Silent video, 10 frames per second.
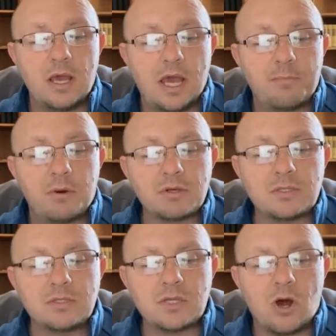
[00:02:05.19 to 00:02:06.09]
A
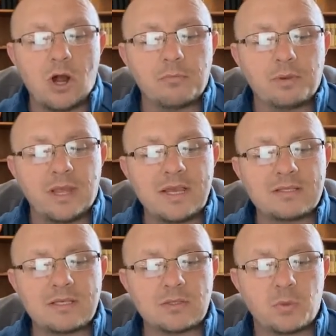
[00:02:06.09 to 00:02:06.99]
person's heart
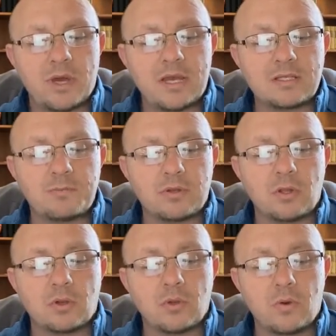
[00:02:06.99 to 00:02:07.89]
plans his ways, but
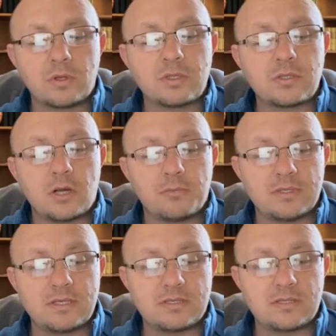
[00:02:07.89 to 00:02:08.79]
the Lord
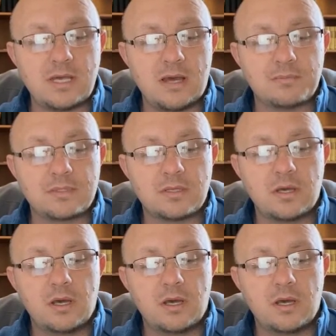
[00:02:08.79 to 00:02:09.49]
determines his steps.